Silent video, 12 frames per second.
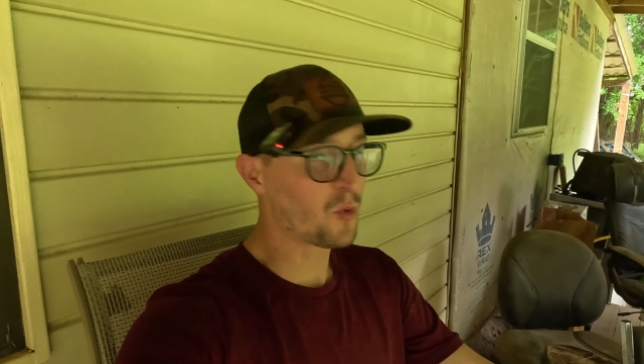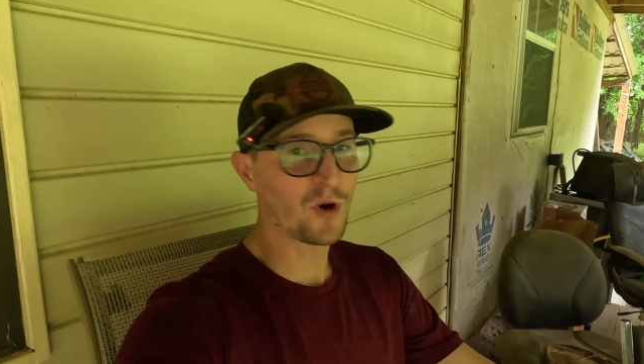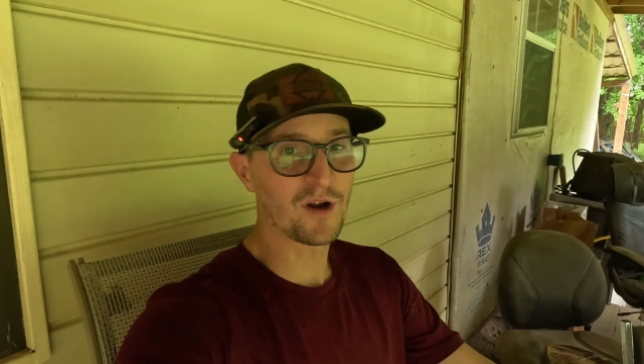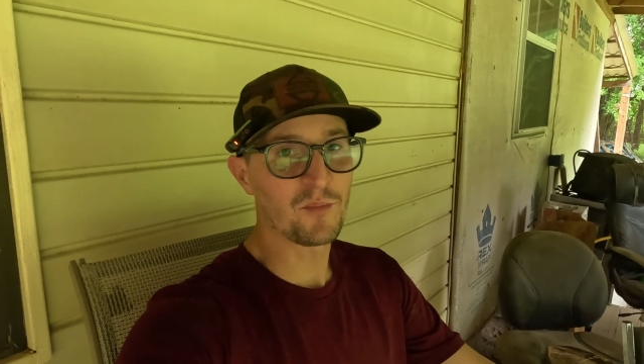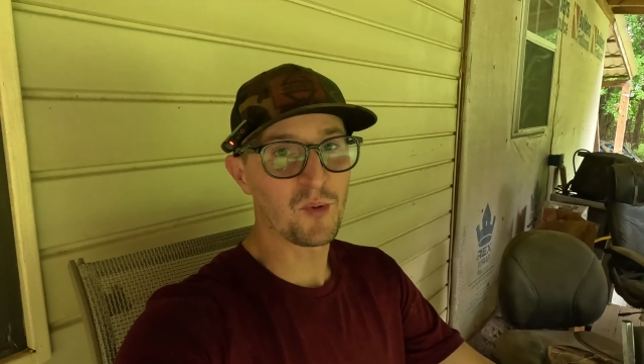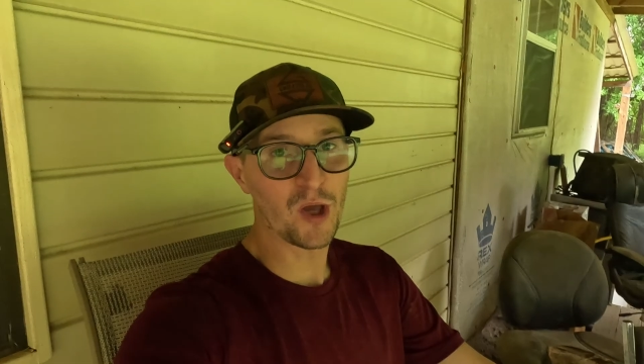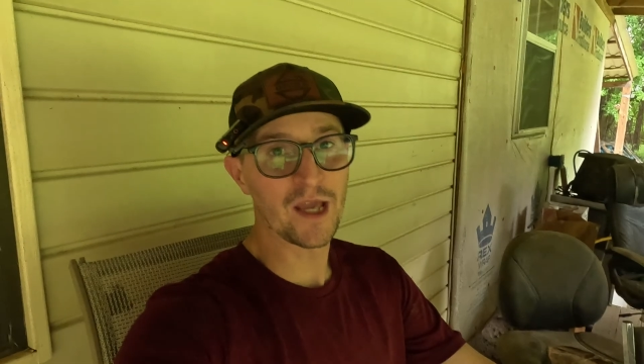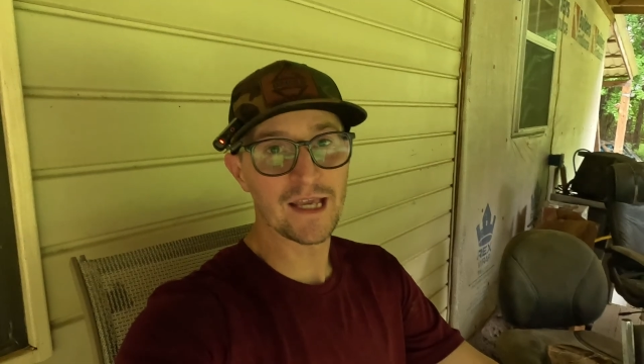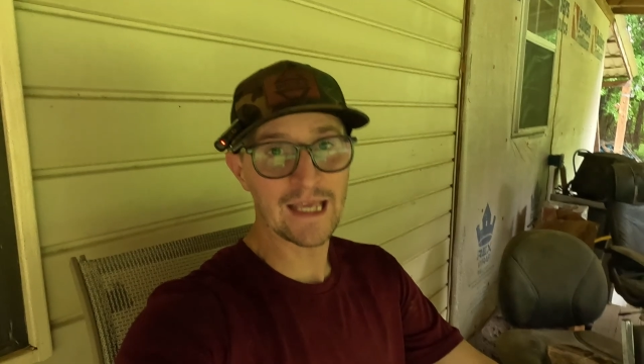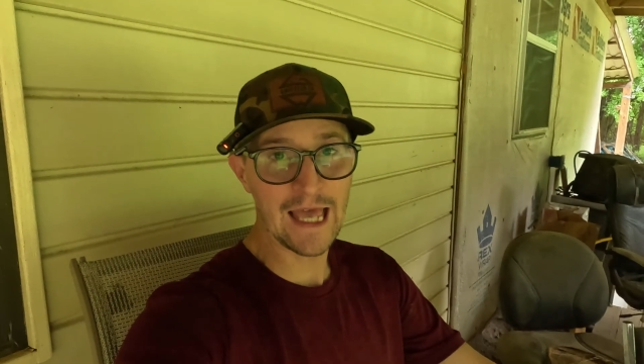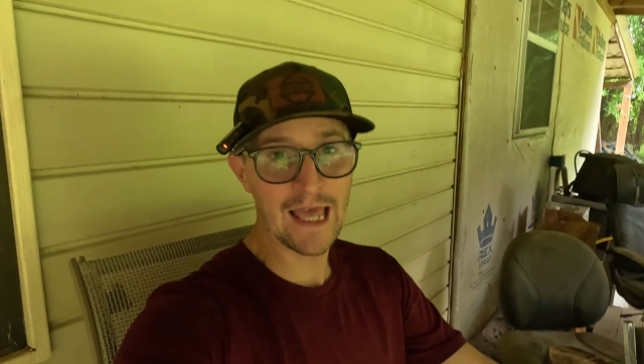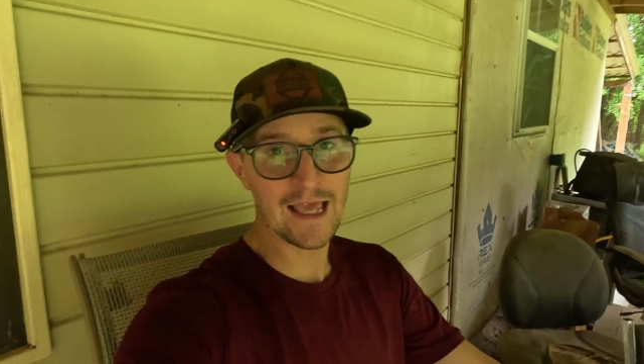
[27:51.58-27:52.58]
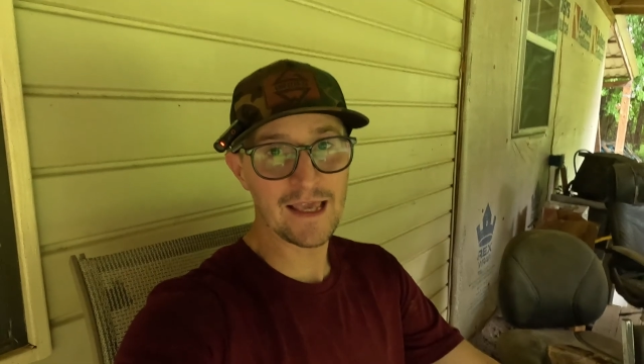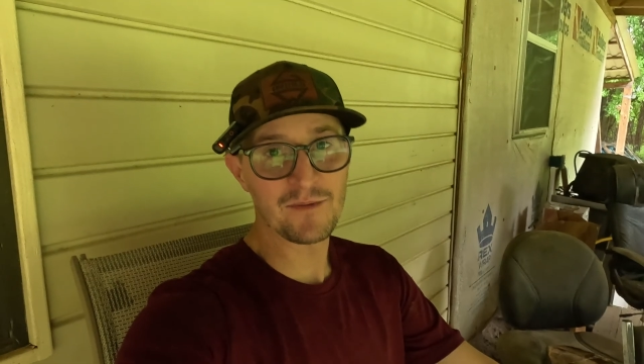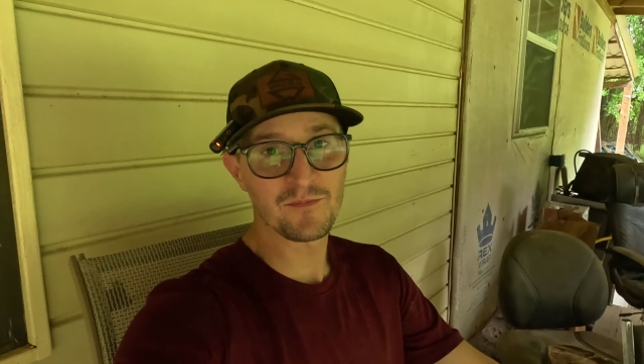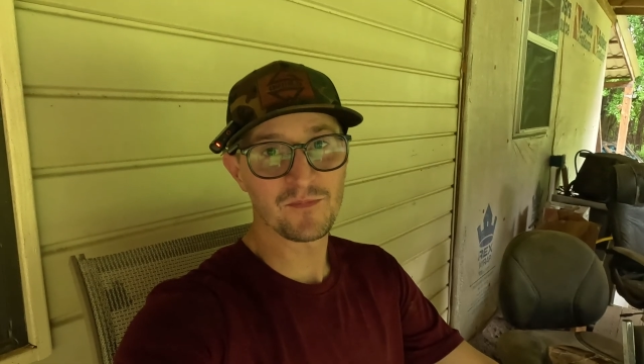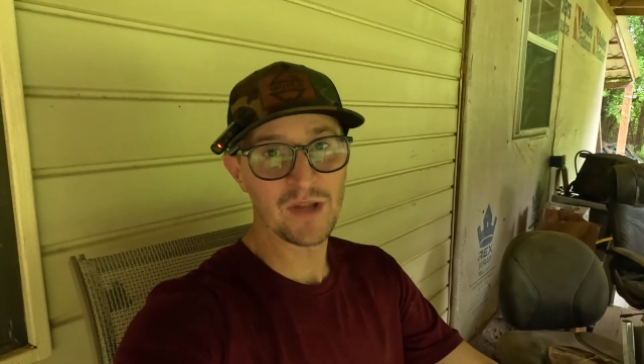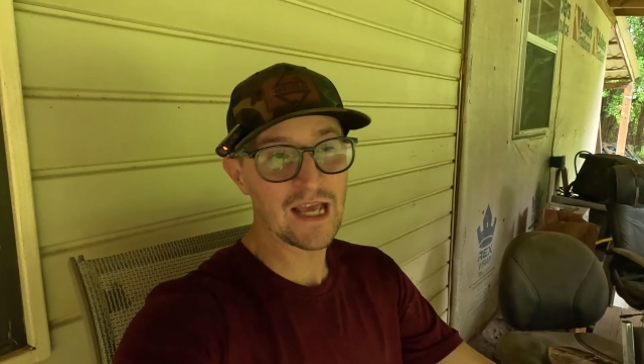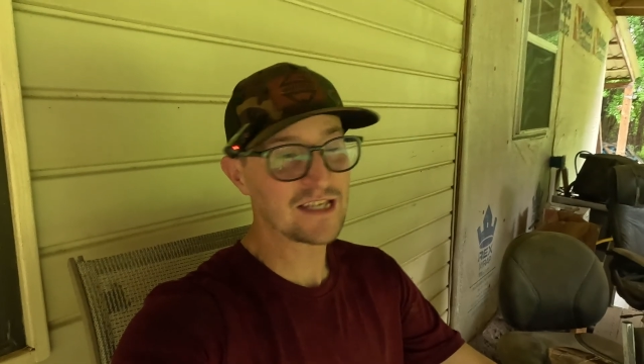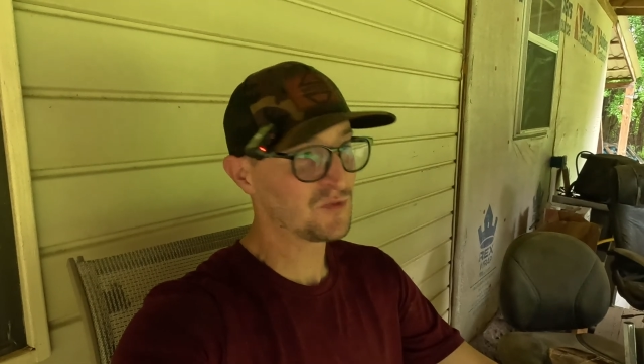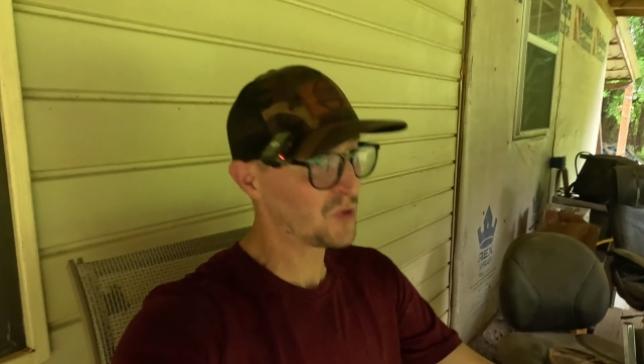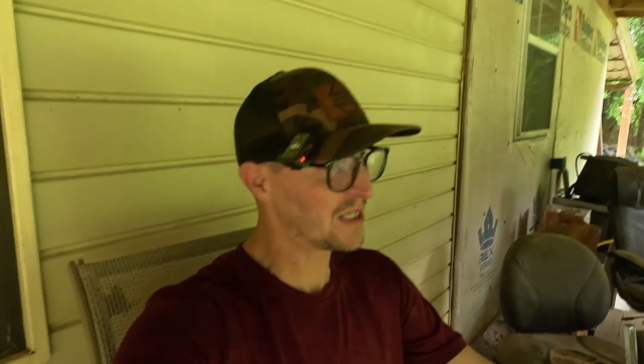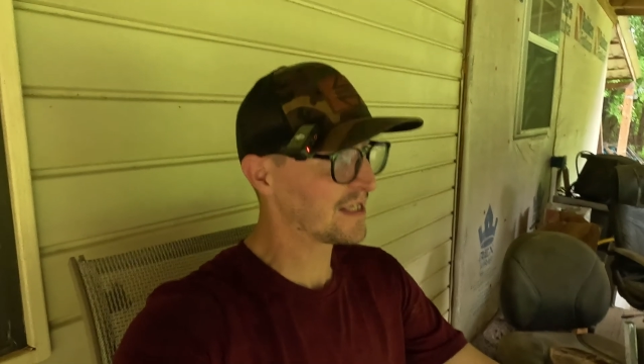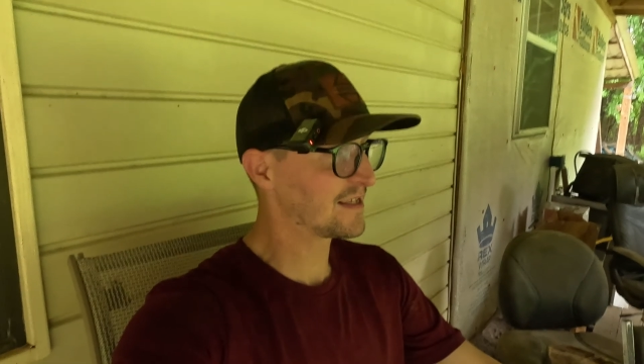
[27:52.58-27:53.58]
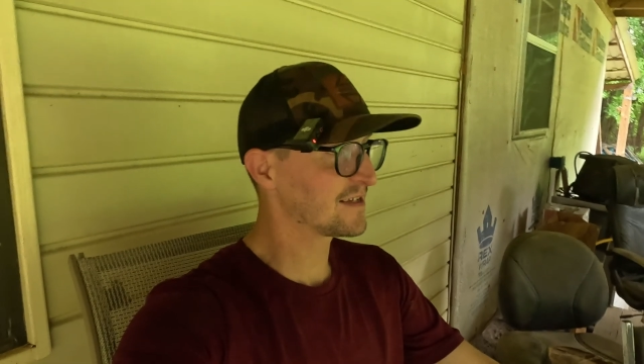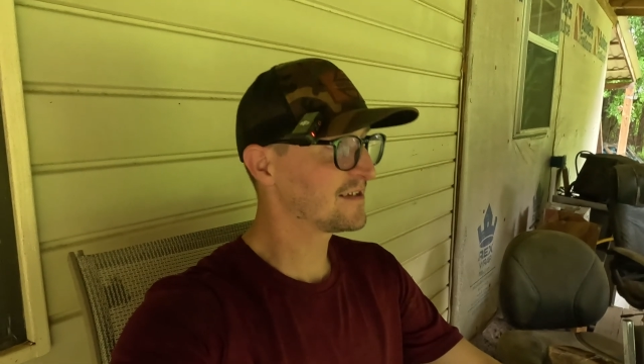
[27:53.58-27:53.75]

we're going to play a game next week